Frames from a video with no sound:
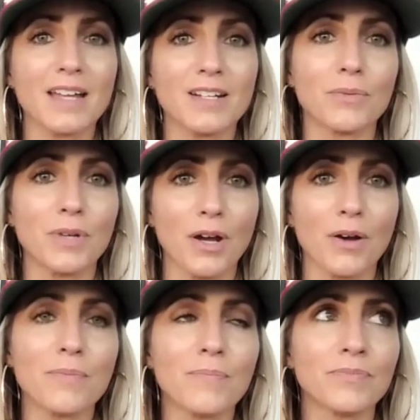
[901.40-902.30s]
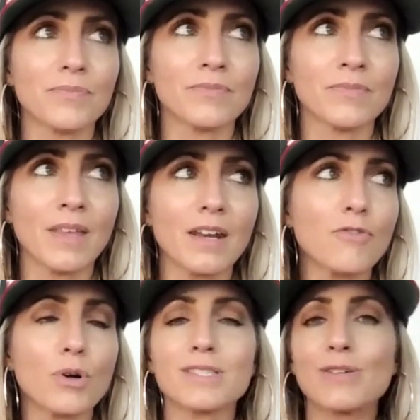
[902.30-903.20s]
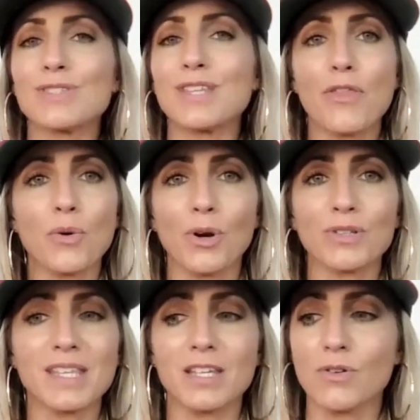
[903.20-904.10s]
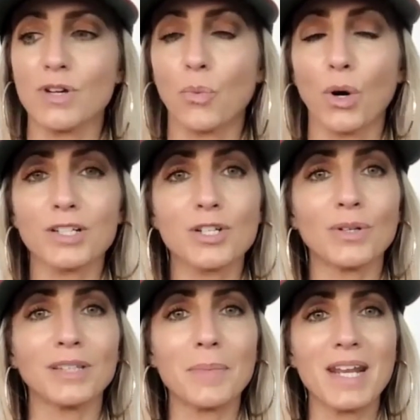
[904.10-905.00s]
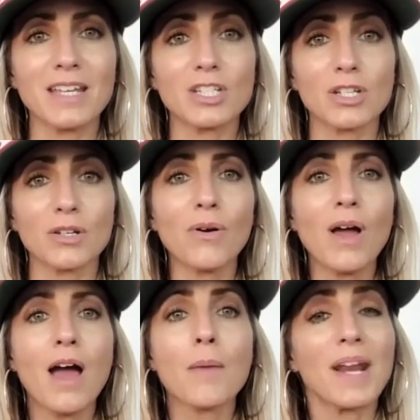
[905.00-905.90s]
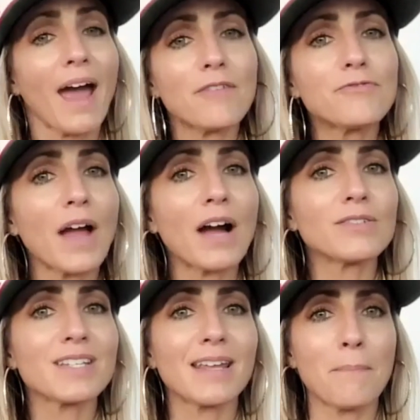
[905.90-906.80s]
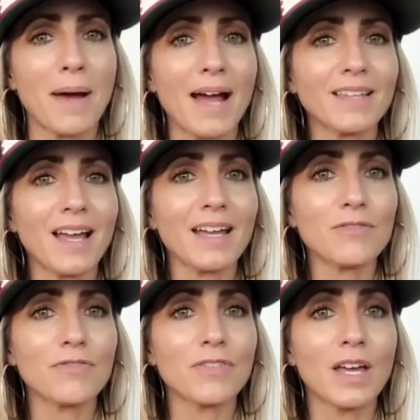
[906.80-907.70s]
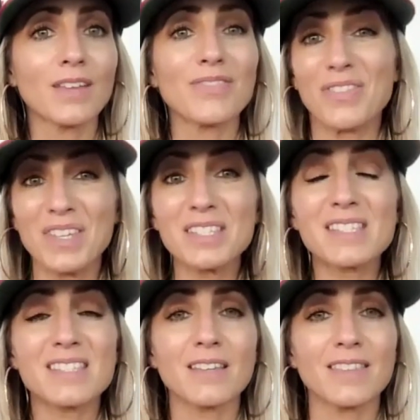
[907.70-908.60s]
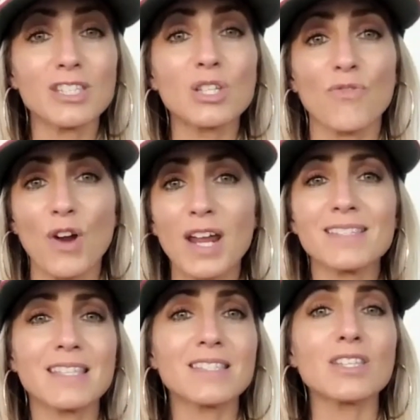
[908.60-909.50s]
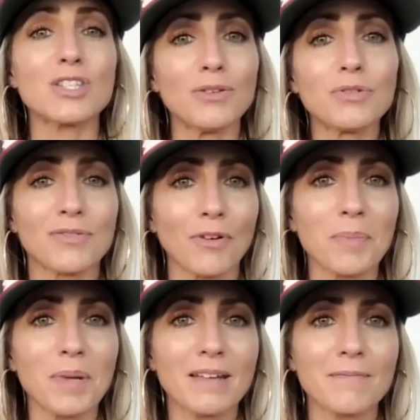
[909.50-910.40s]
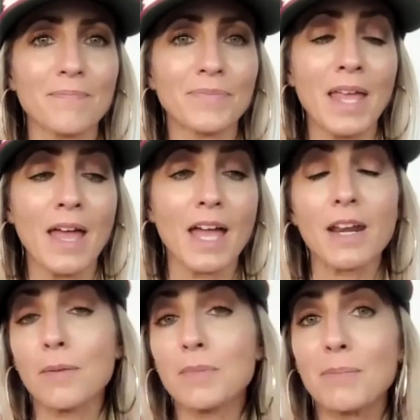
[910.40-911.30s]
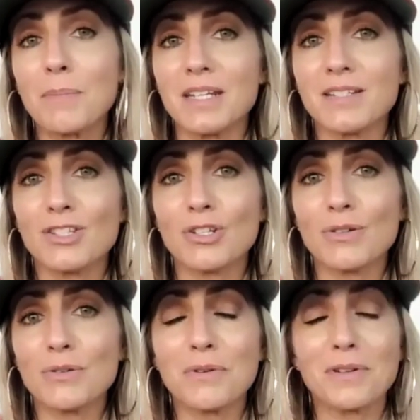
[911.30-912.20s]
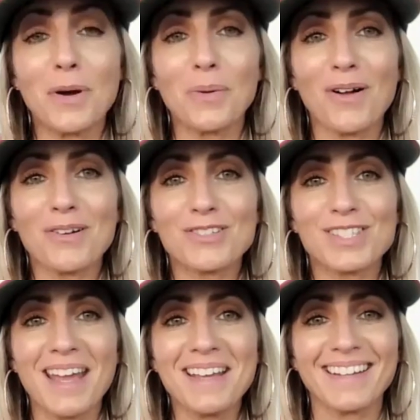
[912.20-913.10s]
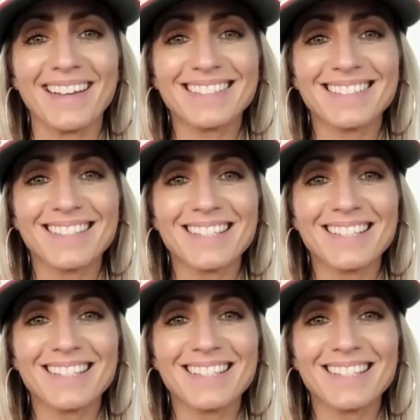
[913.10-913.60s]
I don't know. And of course, there's other words that you can work to eliminate too. But I found in my life that this this phrase this is huge for me, and I'm committing to no longer saying it.